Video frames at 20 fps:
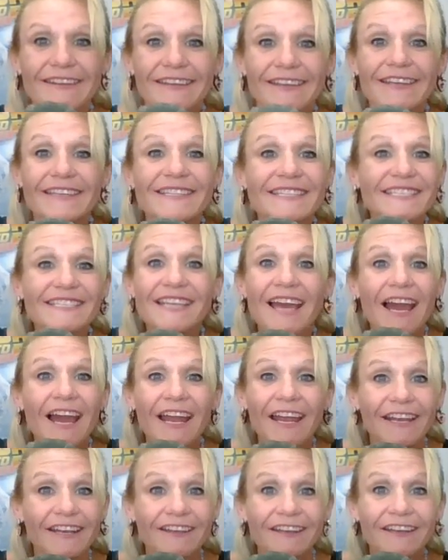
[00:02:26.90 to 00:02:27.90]

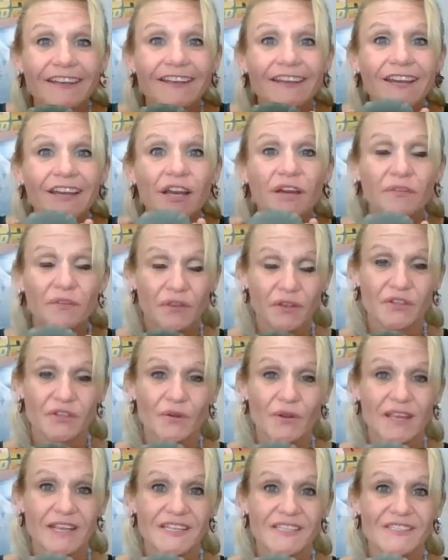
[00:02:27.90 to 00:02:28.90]
Inside of
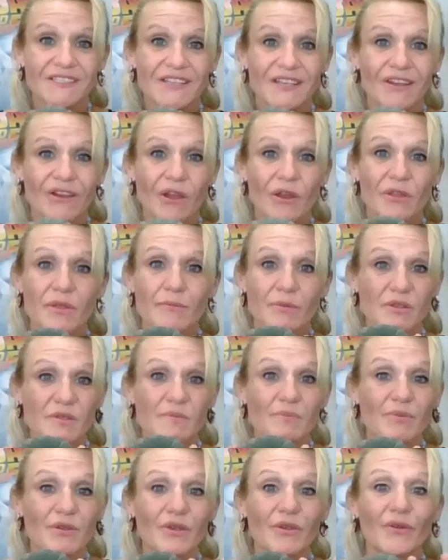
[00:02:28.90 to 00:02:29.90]
thunder eggs are the
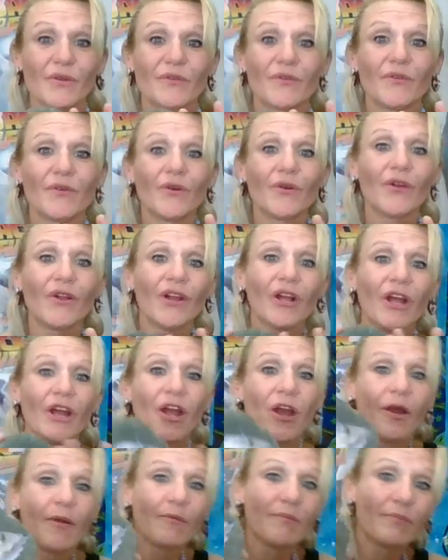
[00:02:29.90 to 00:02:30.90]
most beautiful,
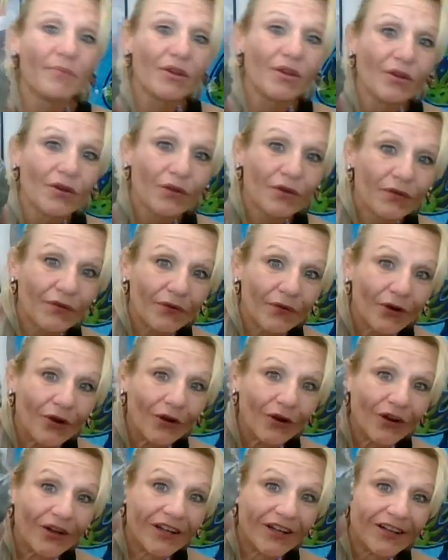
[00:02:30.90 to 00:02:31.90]

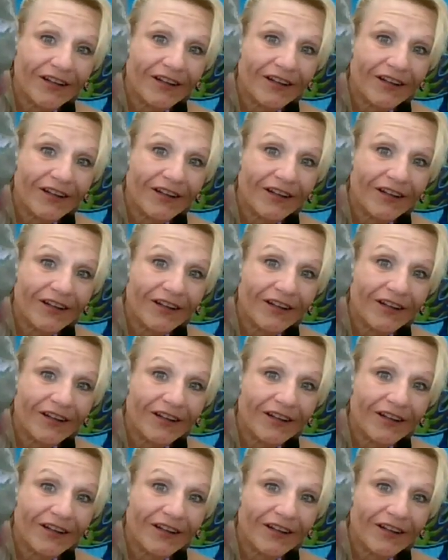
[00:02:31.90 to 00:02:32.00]
beautiful